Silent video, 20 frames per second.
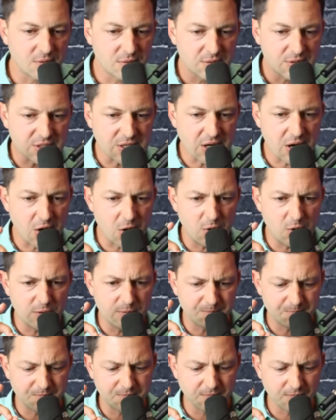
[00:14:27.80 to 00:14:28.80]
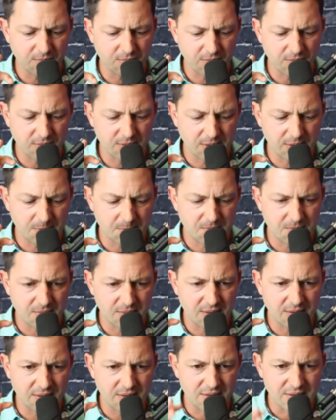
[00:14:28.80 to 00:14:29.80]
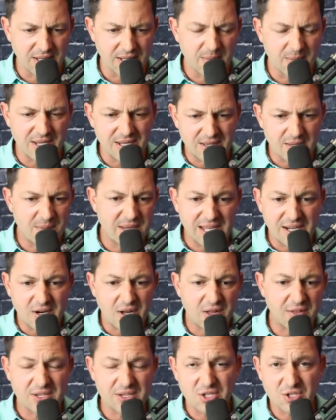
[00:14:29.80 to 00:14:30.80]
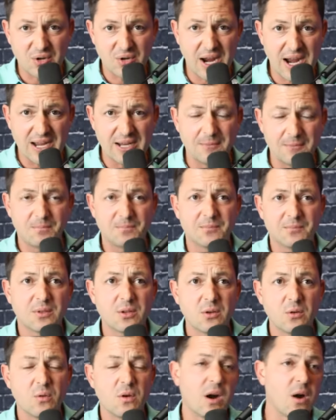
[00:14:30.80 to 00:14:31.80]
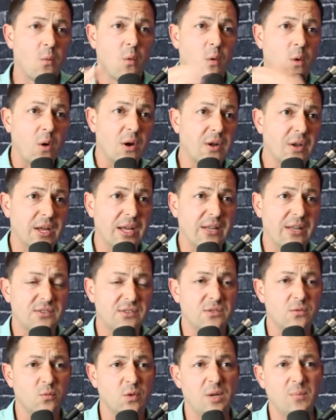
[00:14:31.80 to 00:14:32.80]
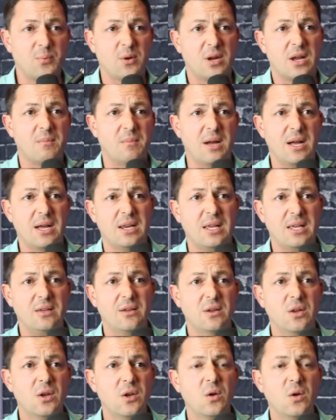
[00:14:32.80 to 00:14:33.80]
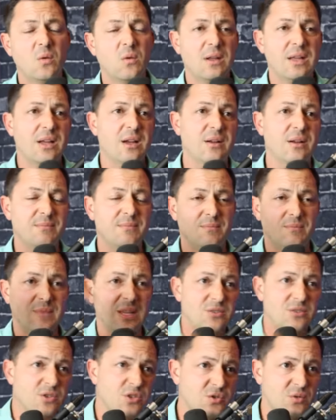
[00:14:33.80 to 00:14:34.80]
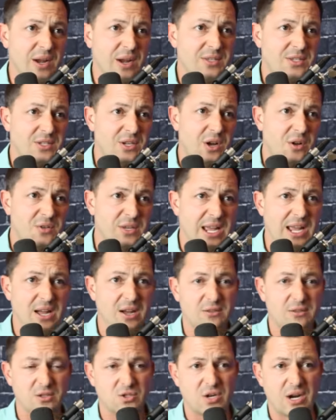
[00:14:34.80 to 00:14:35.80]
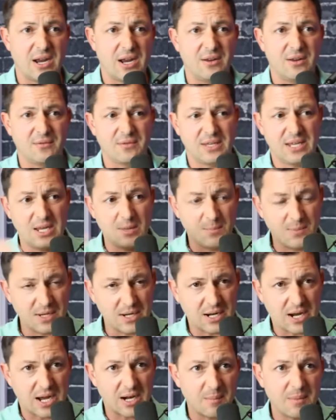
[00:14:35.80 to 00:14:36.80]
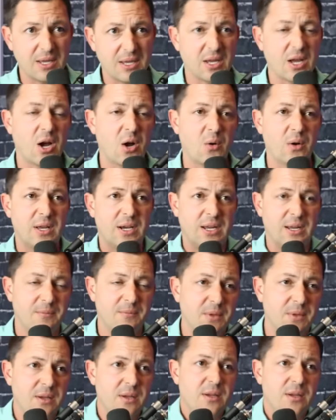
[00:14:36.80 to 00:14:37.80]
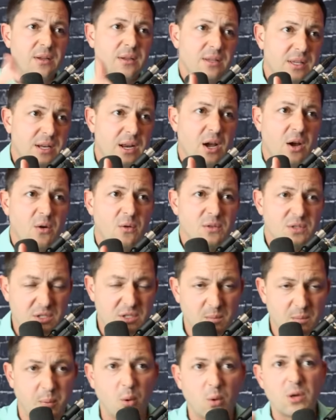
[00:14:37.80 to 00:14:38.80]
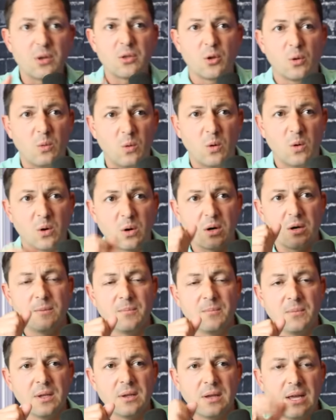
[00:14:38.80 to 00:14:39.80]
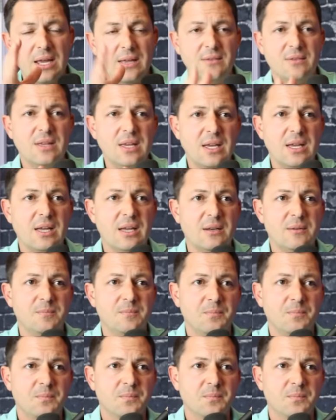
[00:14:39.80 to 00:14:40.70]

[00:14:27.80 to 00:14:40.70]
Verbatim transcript: So let me let me get all this straight. A war hits, we print money, uh, interest rates go down to try to keep the economy going and you know support the war, and then